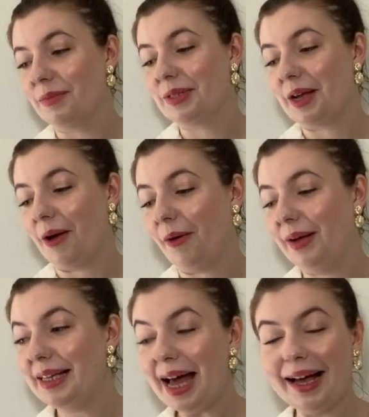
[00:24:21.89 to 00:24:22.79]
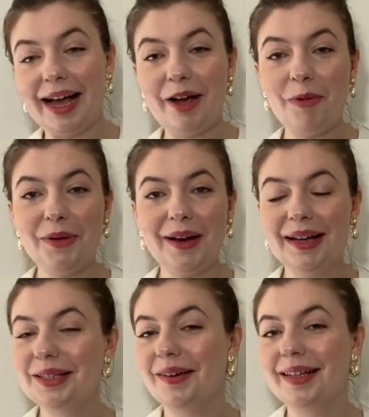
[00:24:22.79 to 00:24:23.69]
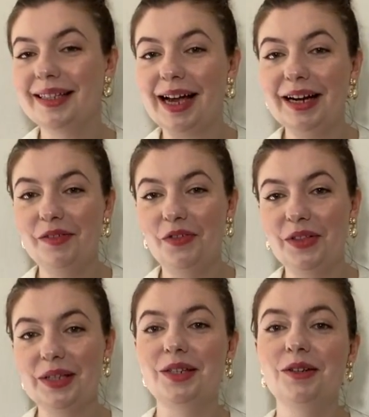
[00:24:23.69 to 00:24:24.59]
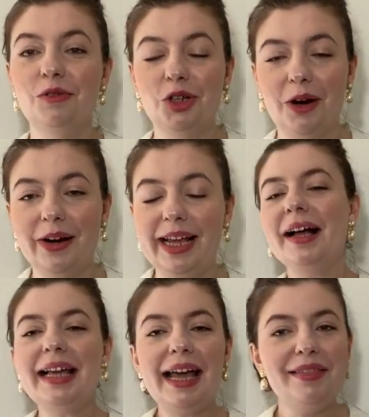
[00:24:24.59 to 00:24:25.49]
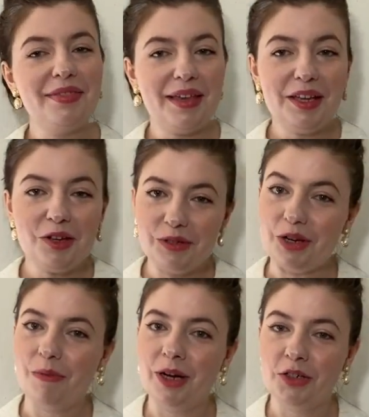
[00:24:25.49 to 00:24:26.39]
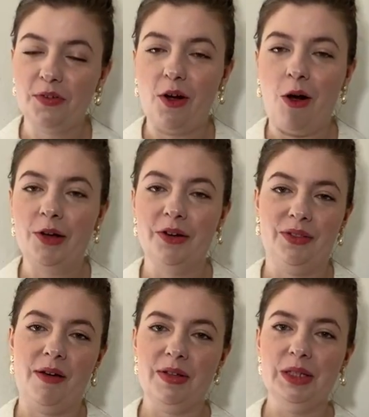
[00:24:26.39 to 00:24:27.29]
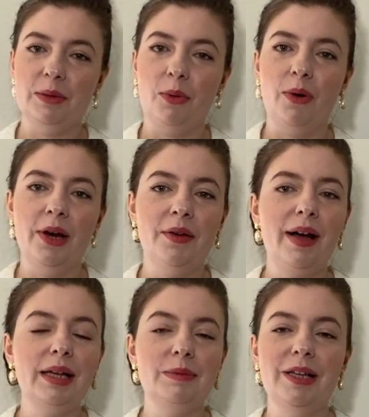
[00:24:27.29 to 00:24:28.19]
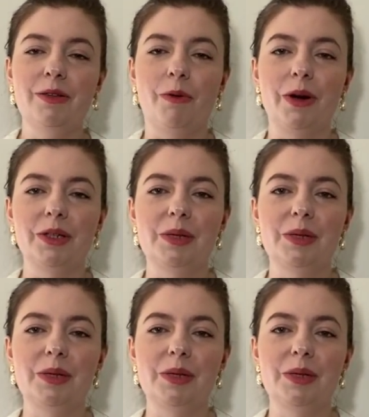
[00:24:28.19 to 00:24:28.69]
So yeah, I hope you guys are excited for this new journey. Again, thank you so much for all your love and support. You guys mean the world